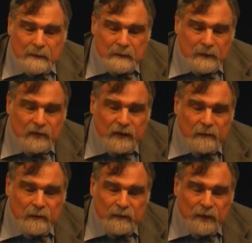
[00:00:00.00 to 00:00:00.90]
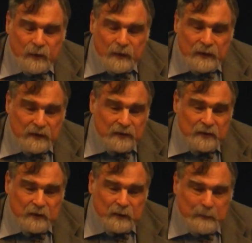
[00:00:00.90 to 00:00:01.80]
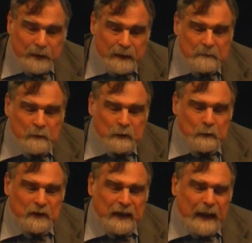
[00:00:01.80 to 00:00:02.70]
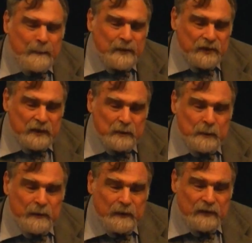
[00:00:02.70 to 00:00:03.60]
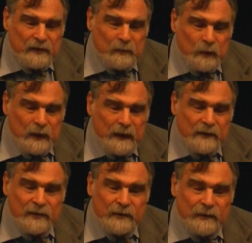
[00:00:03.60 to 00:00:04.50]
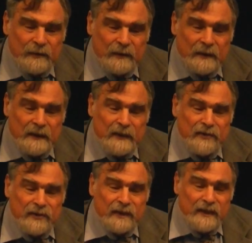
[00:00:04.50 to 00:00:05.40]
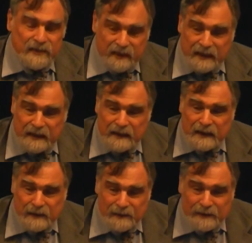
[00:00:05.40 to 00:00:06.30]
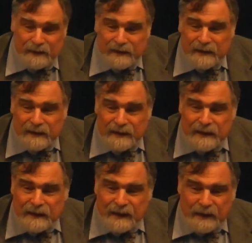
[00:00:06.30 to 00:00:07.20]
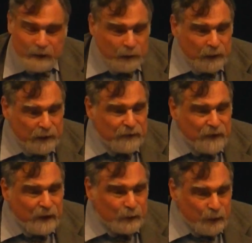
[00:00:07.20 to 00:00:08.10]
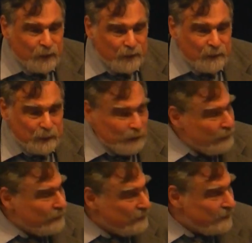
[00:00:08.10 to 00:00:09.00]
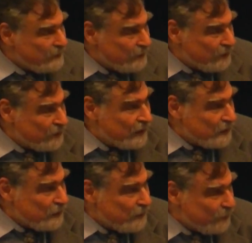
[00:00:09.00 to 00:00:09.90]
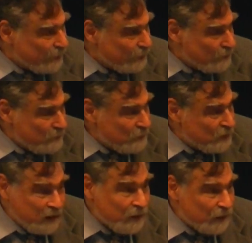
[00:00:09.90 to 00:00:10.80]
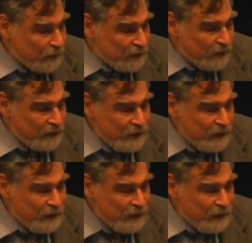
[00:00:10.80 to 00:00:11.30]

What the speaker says: the general view, and this is going to be what happens in this period, is that we get certain cliches laid down that are going to follow through discussion for centuries.